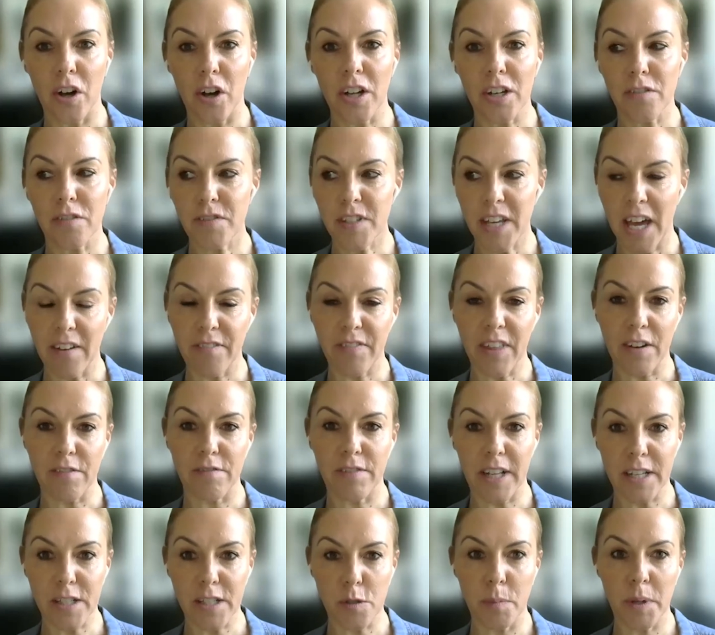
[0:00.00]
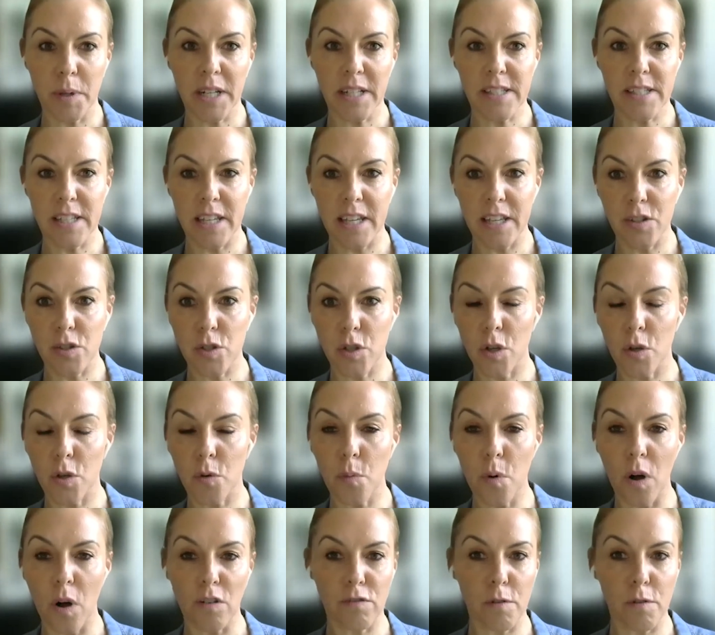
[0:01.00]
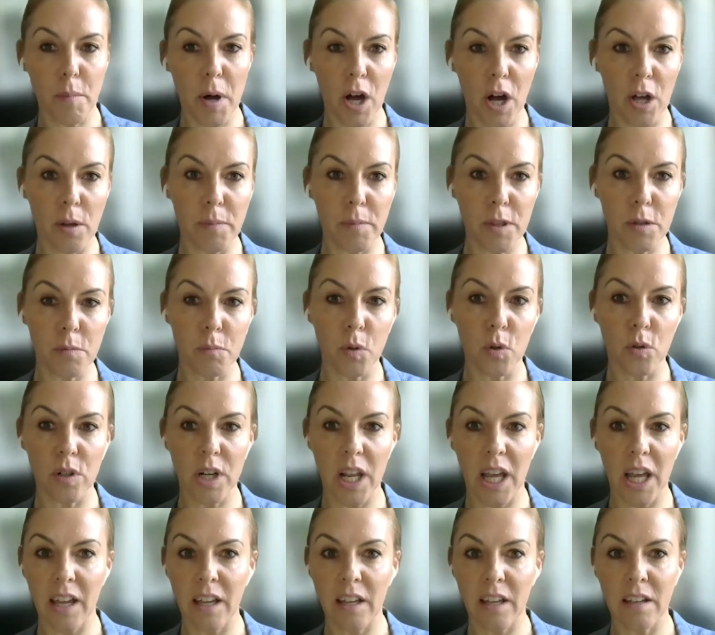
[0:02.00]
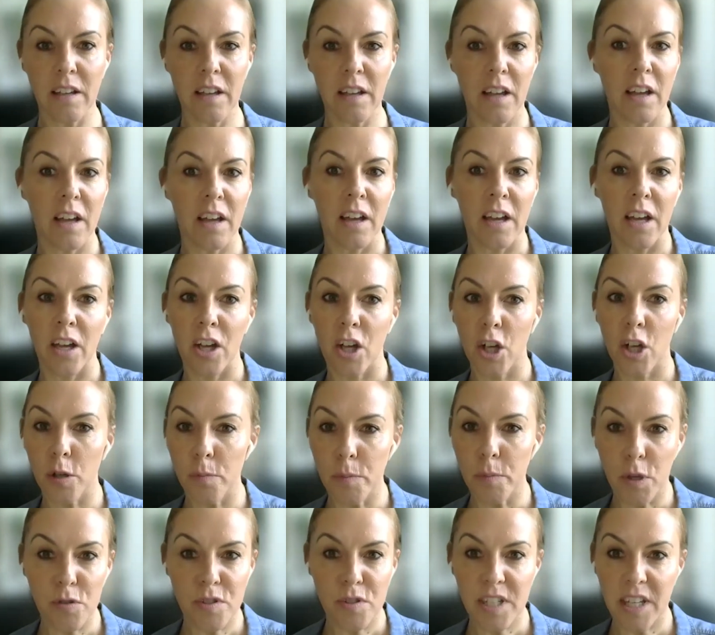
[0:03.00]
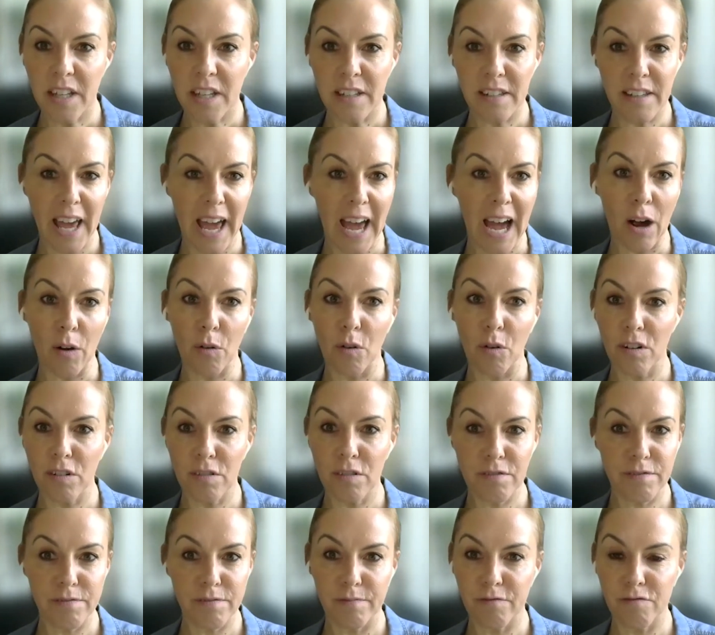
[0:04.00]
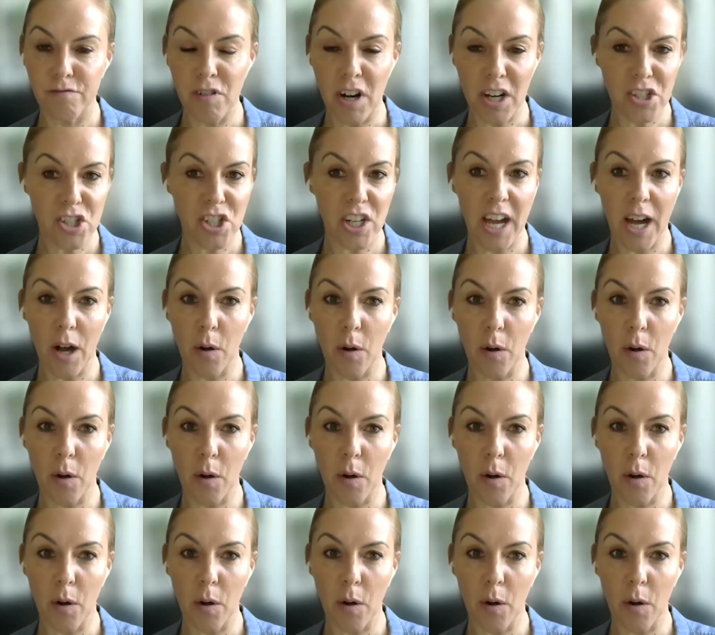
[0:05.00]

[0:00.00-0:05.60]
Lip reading: kind of to have that flexibility to work from home in the morning, commute in out of rush